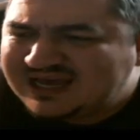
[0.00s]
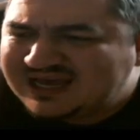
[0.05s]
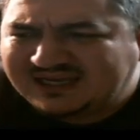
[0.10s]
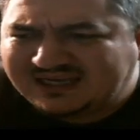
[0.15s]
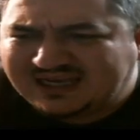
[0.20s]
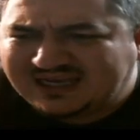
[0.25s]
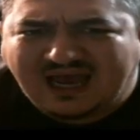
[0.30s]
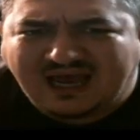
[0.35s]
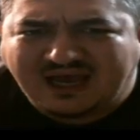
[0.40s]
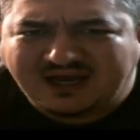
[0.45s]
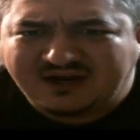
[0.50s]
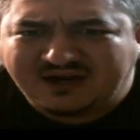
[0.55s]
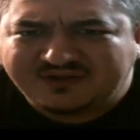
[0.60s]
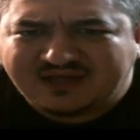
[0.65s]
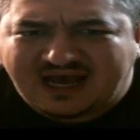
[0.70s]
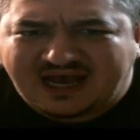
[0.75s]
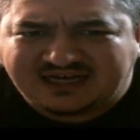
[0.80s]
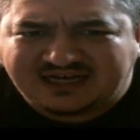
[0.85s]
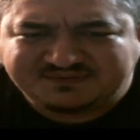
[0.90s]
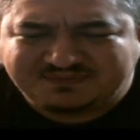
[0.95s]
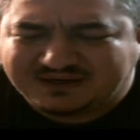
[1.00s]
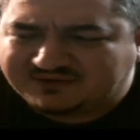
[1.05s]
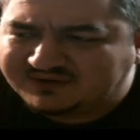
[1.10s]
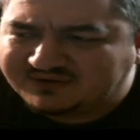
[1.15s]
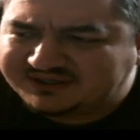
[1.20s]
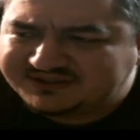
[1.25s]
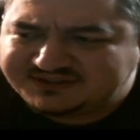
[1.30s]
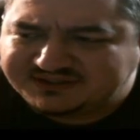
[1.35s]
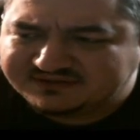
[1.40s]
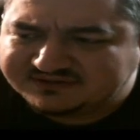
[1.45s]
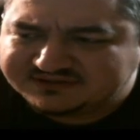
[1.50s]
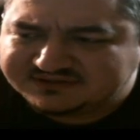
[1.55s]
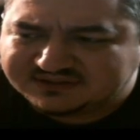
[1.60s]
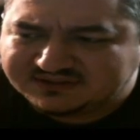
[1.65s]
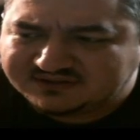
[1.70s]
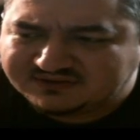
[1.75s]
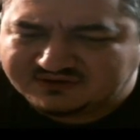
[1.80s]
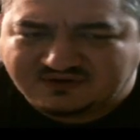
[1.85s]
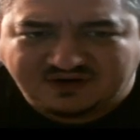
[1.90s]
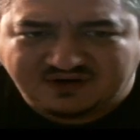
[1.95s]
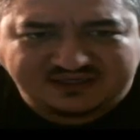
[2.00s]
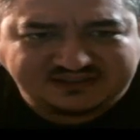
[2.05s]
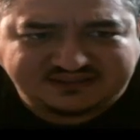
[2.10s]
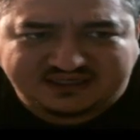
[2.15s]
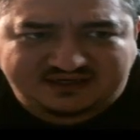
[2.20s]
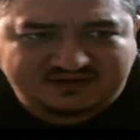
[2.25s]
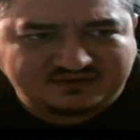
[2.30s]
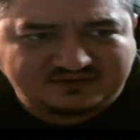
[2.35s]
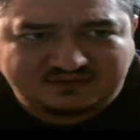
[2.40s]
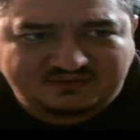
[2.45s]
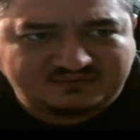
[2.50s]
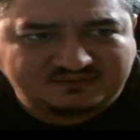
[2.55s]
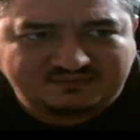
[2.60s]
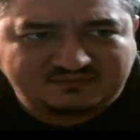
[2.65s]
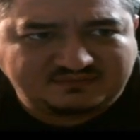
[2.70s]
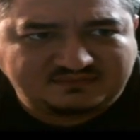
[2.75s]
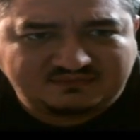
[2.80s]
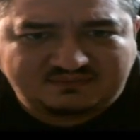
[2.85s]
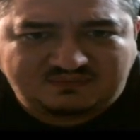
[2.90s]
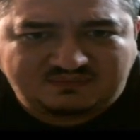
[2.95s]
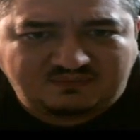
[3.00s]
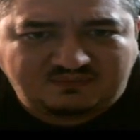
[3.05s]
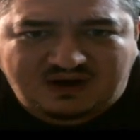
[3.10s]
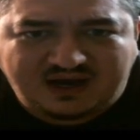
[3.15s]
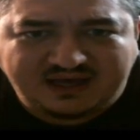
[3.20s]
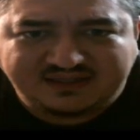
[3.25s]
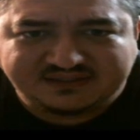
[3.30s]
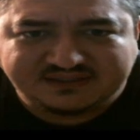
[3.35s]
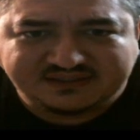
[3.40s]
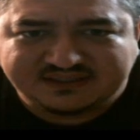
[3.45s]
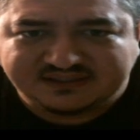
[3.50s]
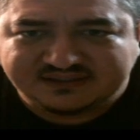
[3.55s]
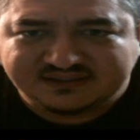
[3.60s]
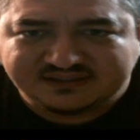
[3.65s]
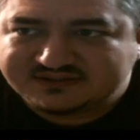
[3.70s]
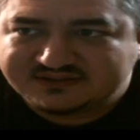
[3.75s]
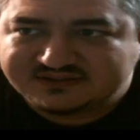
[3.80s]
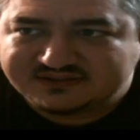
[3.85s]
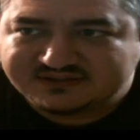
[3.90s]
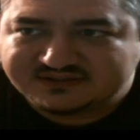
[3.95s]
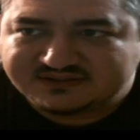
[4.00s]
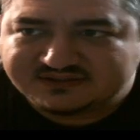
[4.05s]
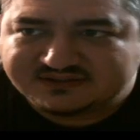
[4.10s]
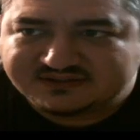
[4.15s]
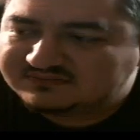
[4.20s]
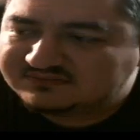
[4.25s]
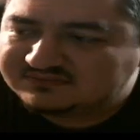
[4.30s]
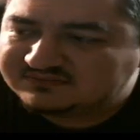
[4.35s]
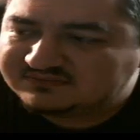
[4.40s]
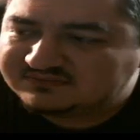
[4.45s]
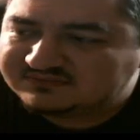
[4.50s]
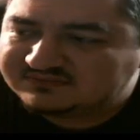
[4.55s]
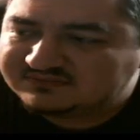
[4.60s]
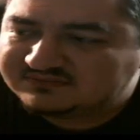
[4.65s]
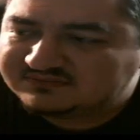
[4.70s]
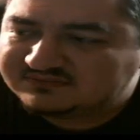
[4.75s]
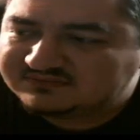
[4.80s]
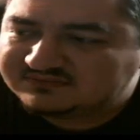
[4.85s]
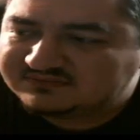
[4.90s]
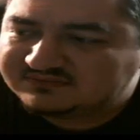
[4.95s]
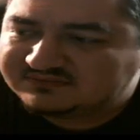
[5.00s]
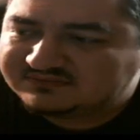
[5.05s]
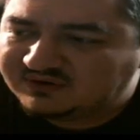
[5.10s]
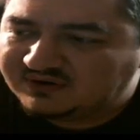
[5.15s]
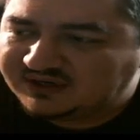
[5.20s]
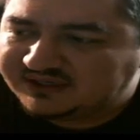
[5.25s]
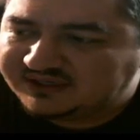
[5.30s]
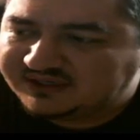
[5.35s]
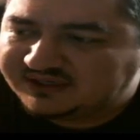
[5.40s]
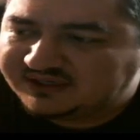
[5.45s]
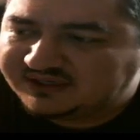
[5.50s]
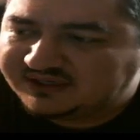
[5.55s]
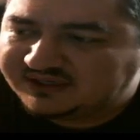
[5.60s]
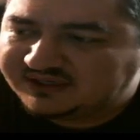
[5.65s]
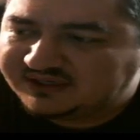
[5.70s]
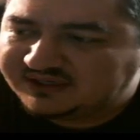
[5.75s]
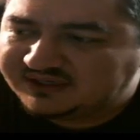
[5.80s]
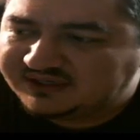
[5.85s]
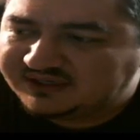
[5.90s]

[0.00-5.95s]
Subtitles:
Yeah, I know the aspect ratio is a little crazy. I don't know why this thing is going crazy on it.